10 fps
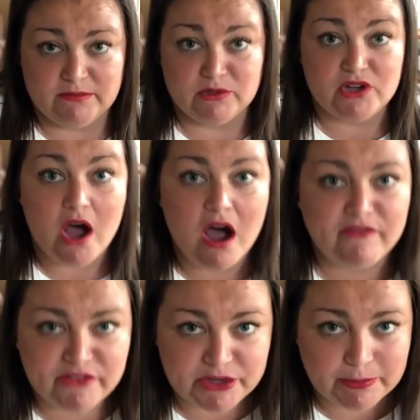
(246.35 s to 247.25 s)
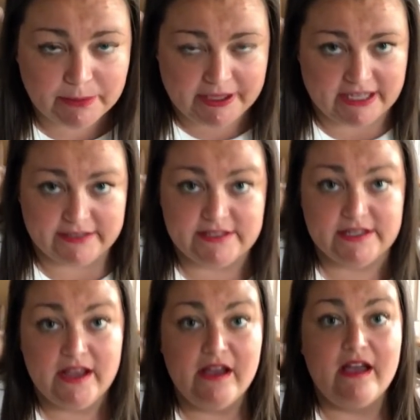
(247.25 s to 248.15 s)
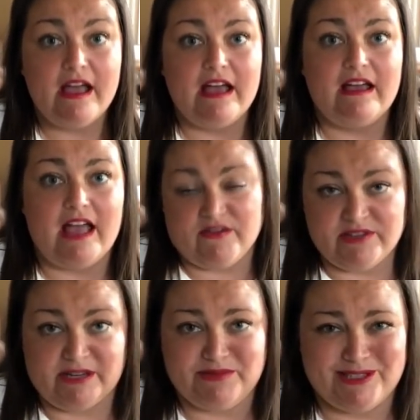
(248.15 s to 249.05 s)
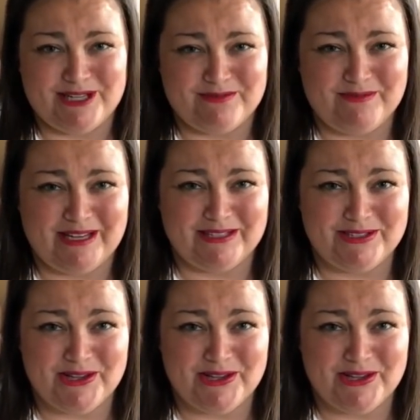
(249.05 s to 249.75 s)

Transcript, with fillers: the most comfortable pants every time she sends me pants.